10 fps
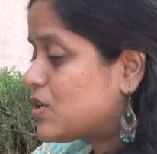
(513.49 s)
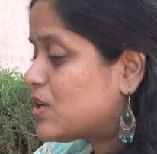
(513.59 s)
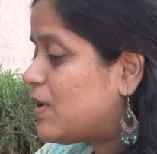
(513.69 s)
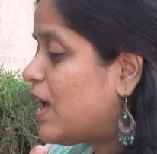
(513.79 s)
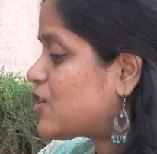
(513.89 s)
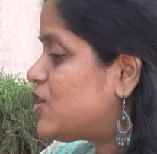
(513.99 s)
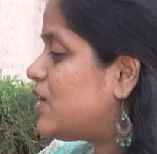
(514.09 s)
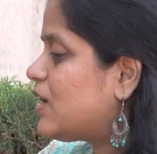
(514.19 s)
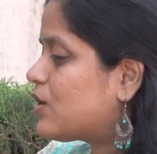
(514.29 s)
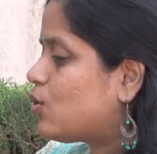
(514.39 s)
it may actually
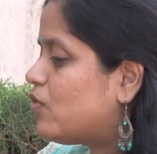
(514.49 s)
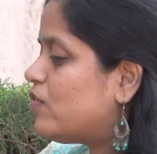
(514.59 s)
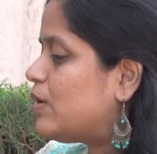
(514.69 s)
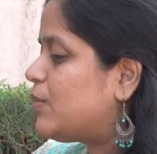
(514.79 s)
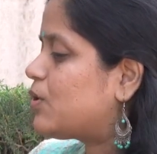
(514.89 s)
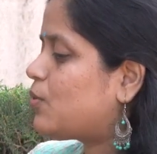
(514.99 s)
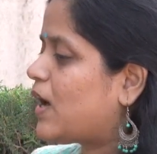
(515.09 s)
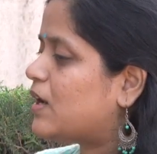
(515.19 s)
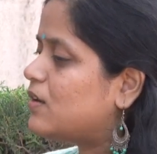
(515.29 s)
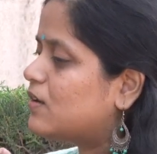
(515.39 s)
get overwhelming to
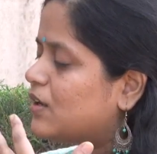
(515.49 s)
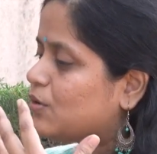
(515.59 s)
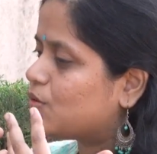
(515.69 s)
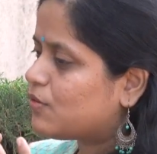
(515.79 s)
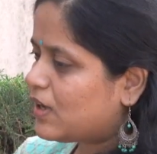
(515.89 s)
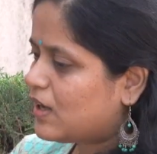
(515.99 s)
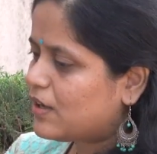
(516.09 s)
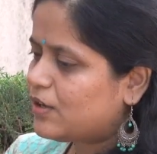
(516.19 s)
handle you know uh,